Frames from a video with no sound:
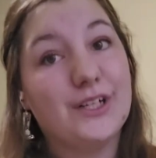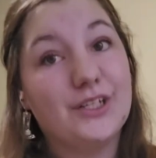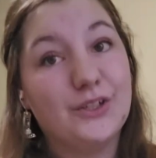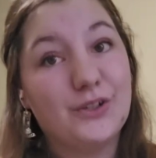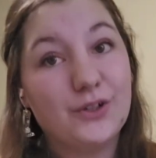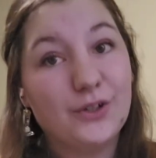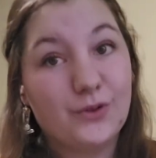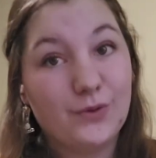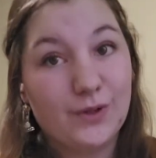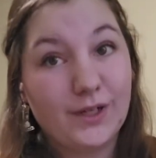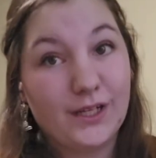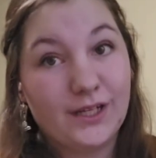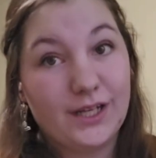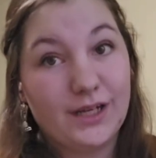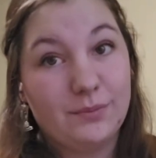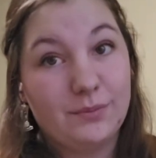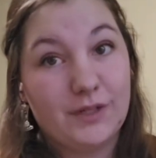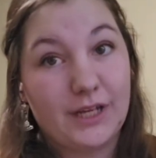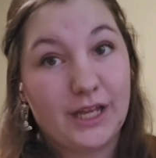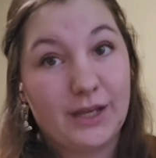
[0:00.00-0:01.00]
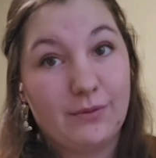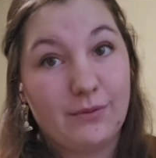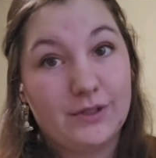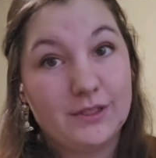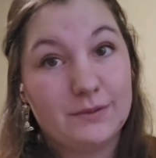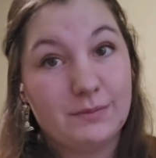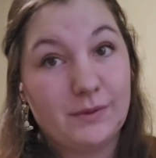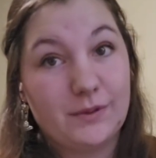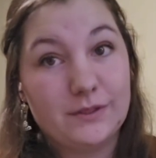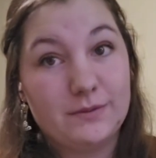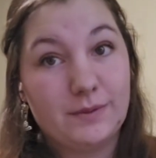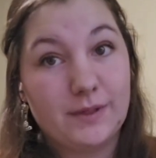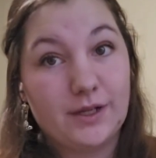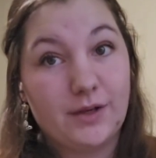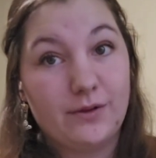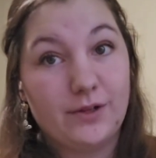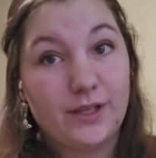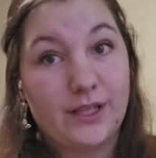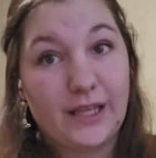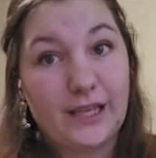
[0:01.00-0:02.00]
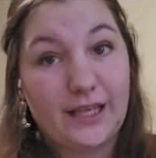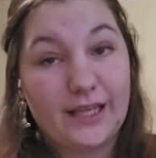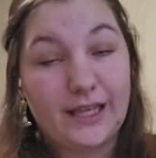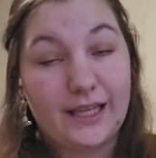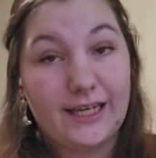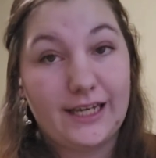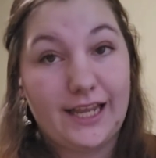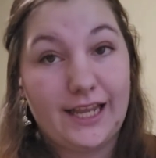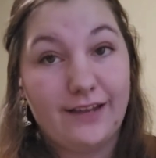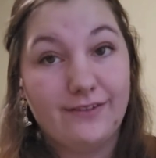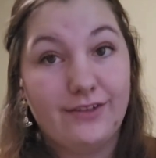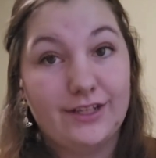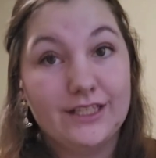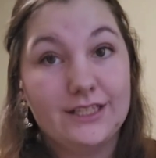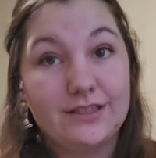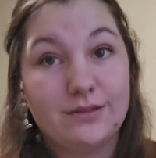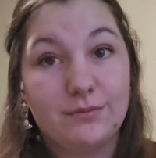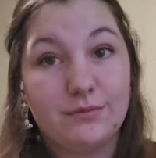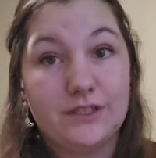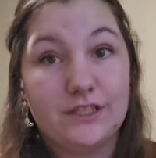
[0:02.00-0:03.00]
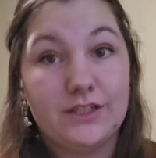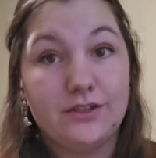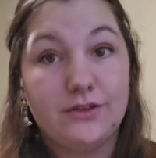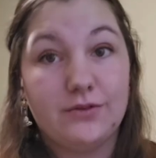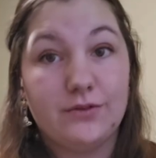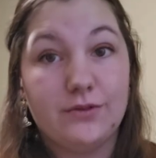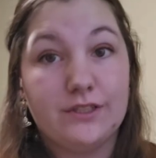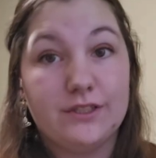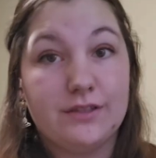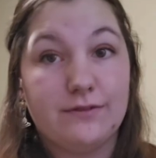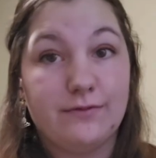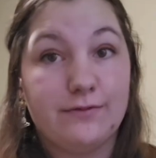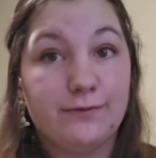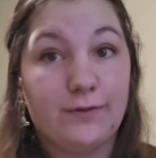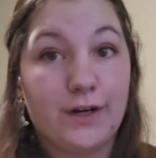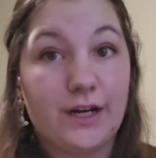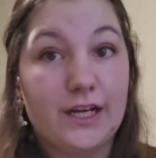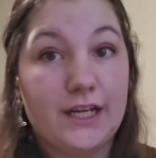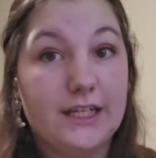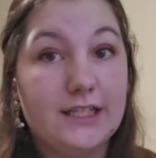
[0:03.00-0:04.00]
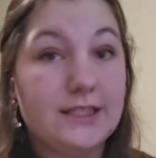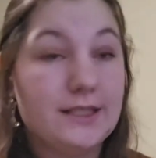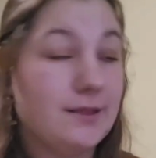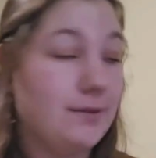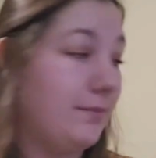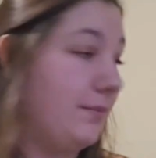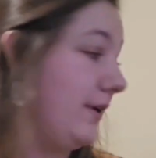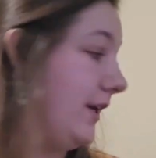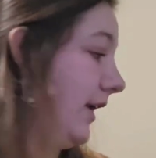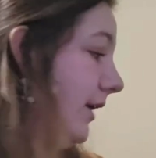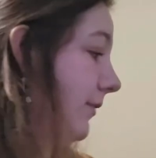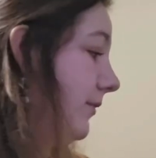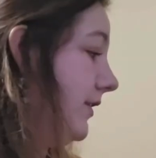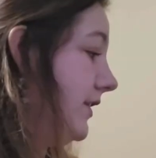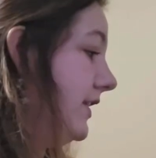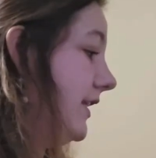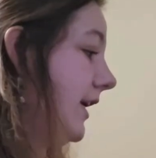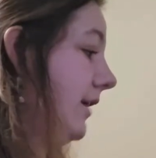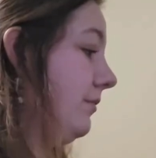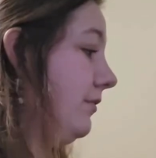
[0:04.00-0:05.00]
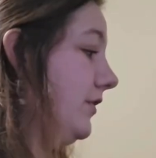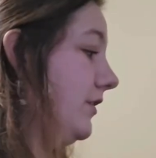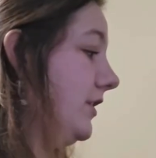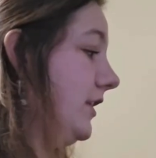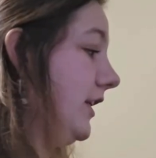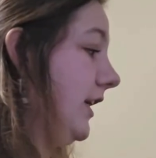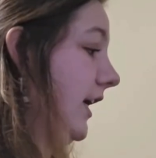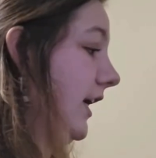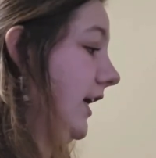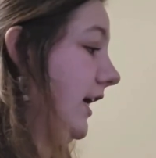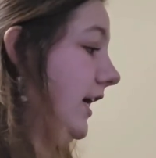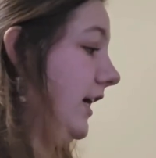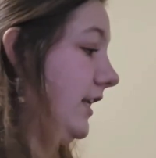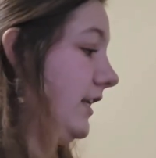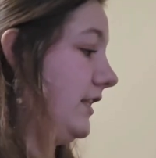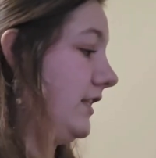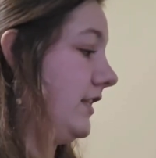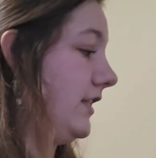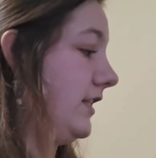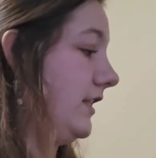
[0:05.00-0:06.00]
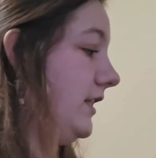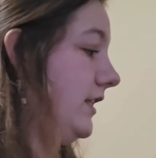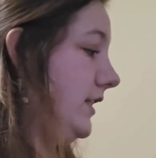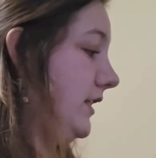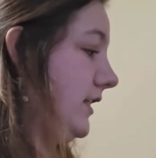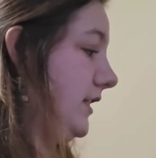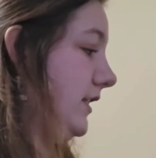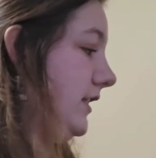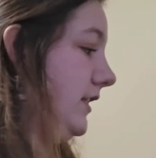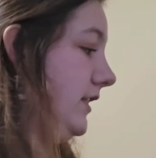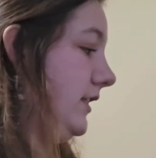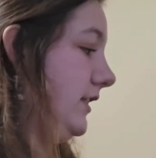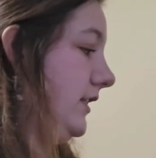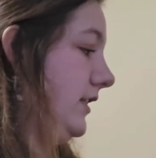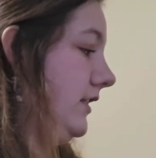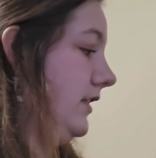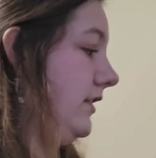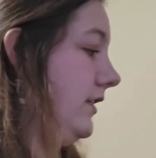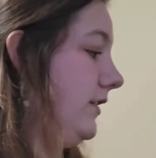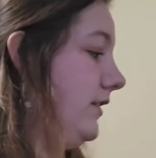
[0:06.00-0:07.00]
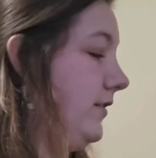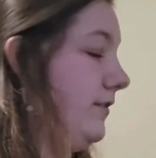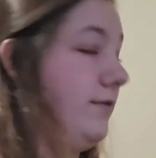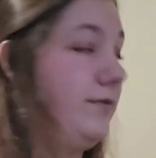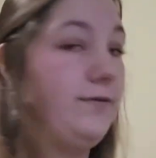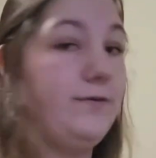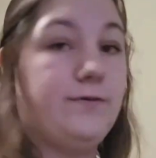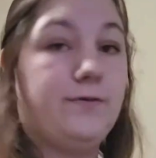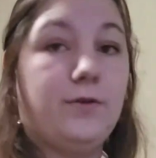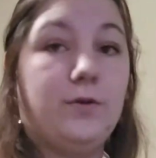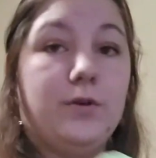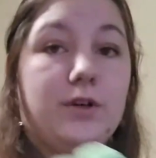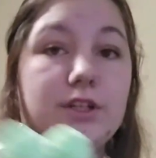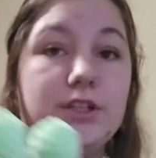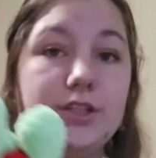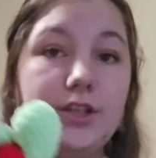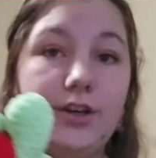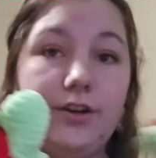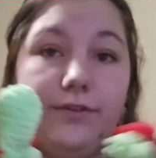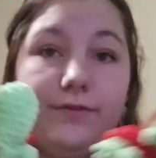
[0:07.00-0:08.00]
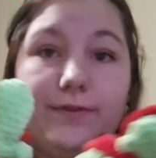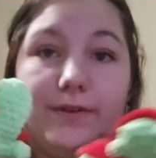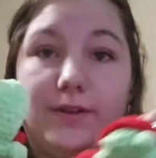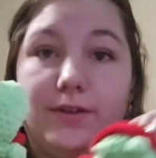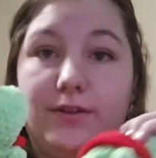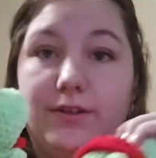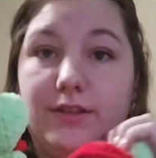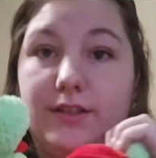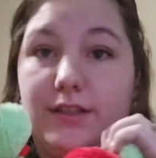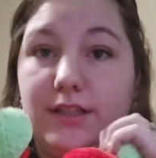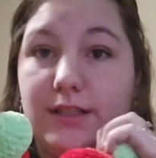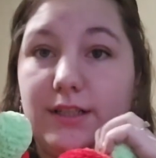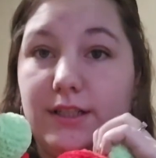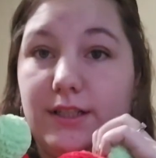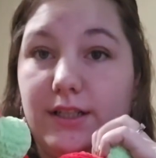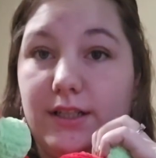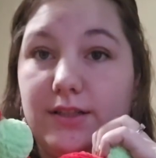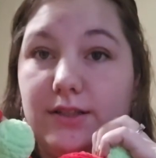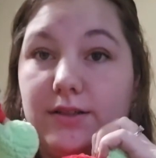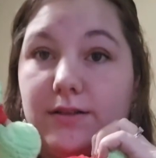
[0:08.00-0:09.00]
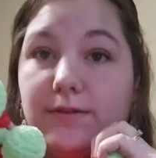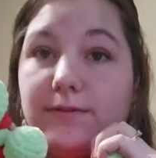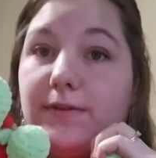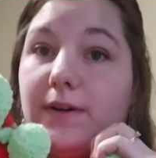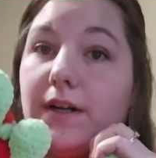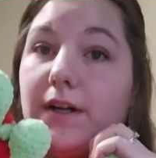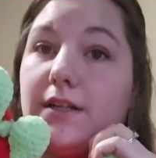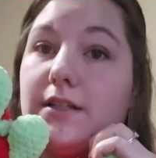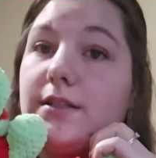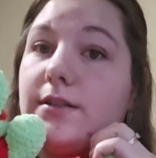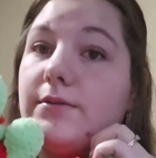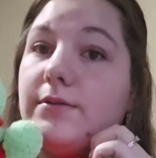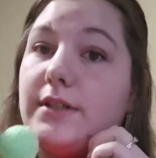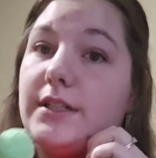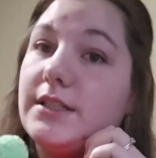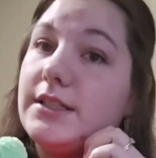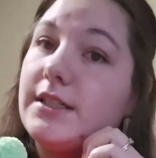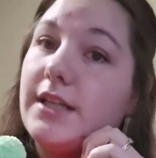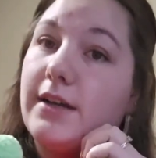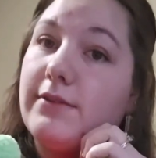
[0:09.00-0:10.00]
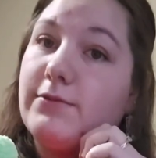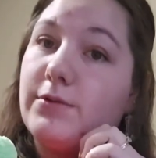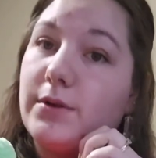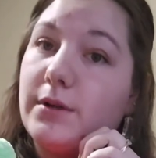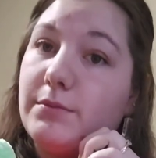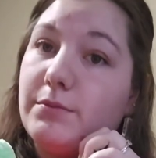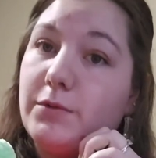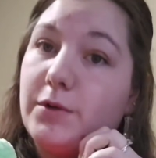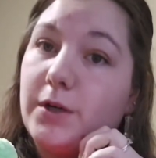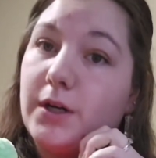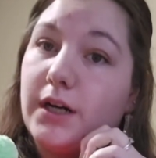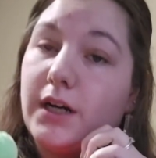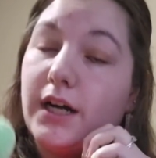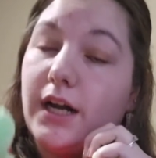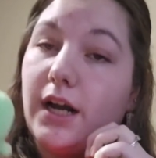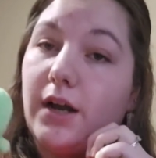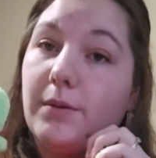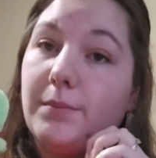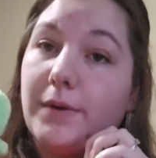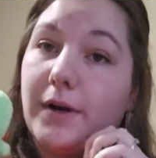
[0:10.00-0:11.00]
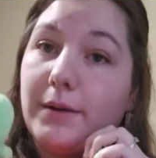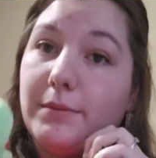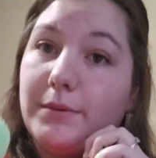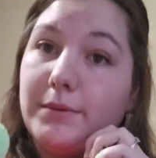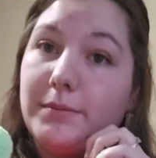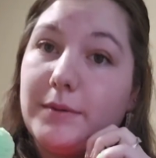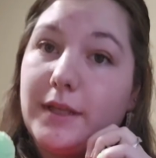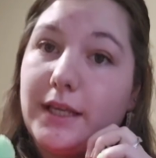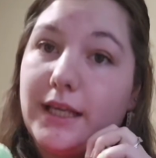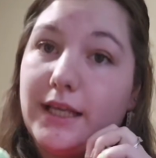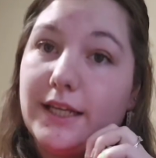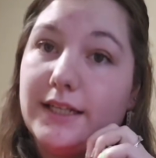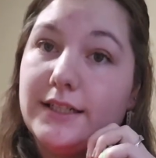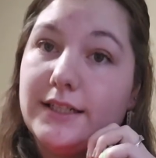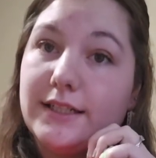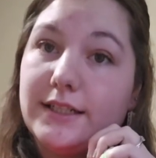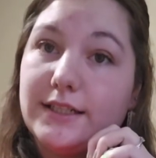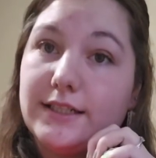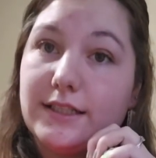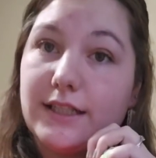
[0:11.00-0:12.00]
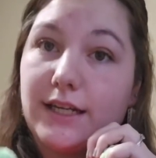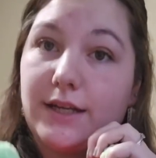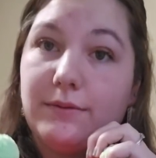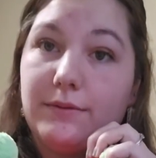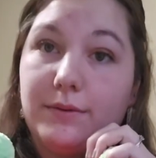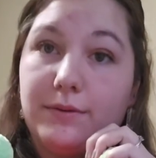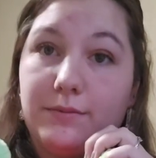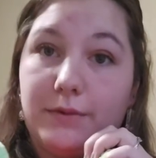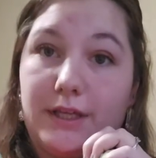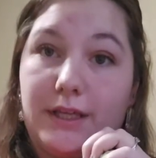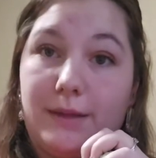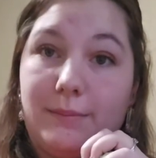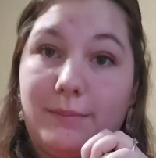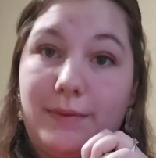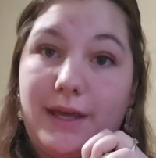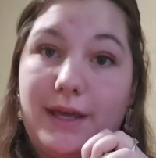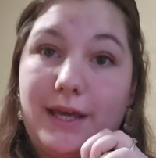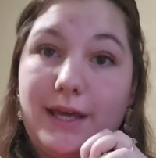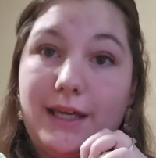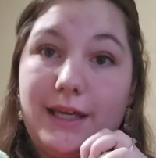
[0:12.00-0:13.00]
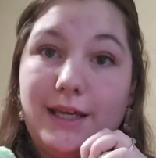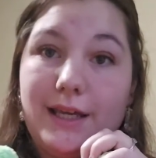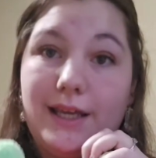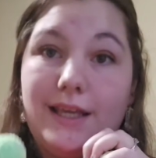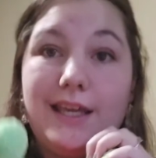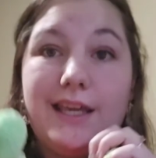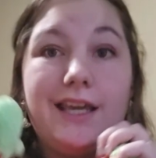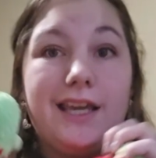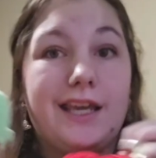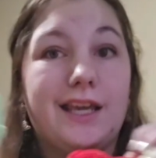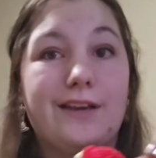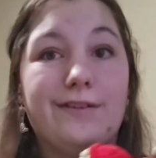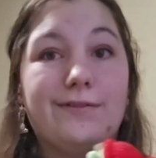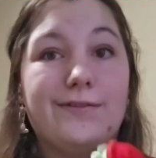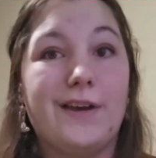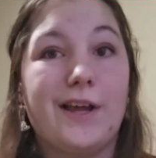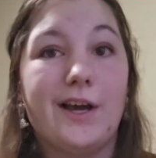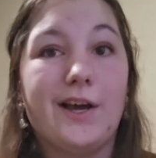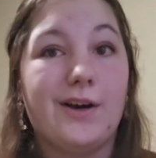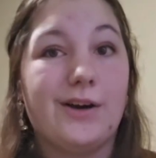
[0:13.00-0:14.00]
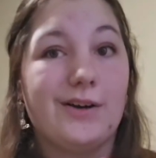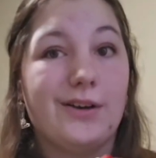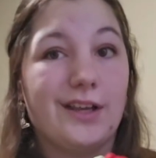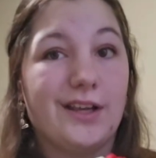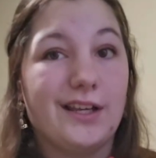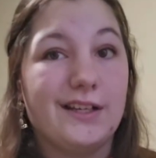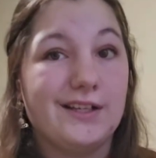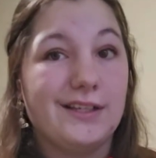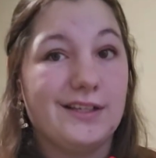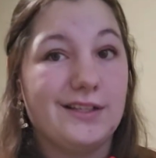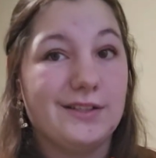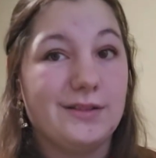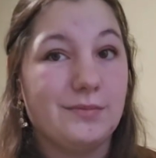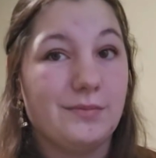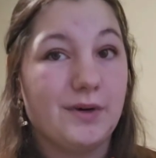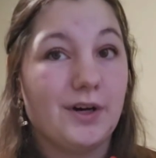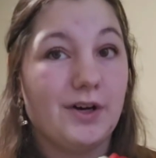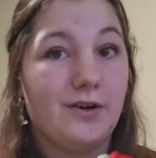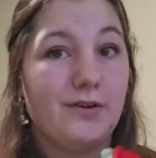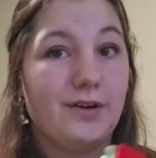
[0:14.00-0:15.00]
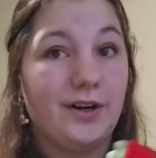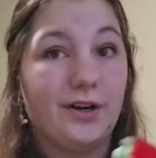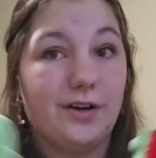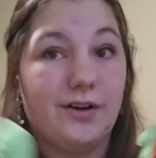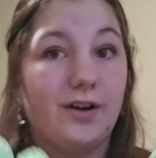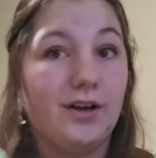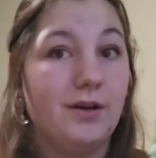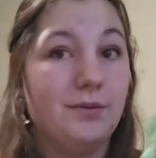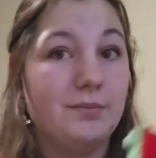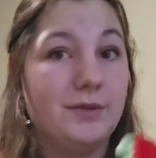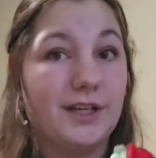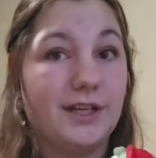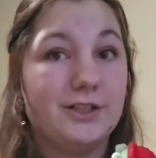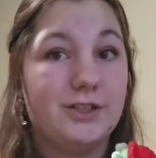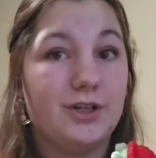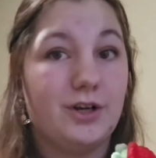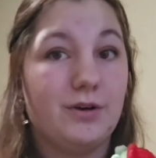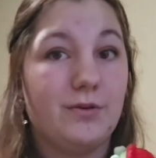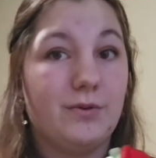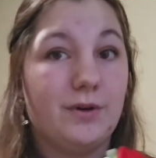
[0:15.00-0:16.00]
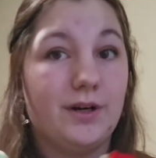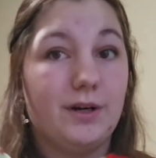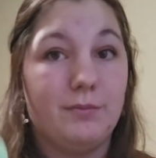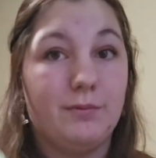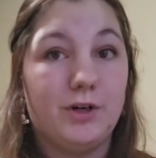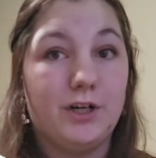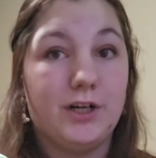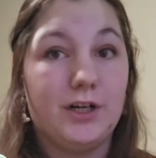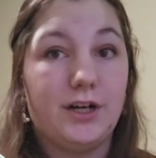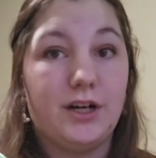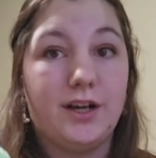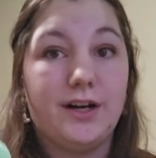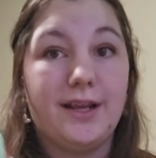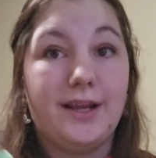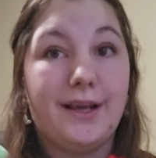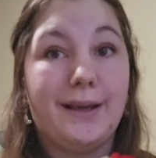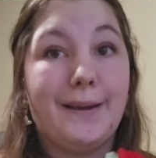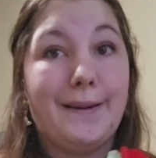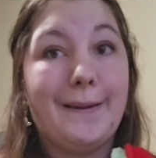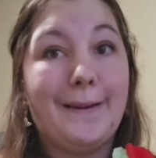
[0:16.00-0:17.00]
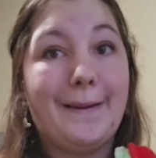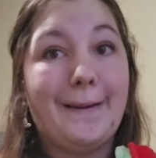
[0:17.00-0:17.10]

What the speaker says: want to do a quick update. We're supposed to be going and having some dinner with some friends, but I was able to get 4 tofus done so far, so we just have one more. I'll probably get it done tonight when we get back. If not, I'll get it done tomorrow and I'll update y'all when I'm working on it.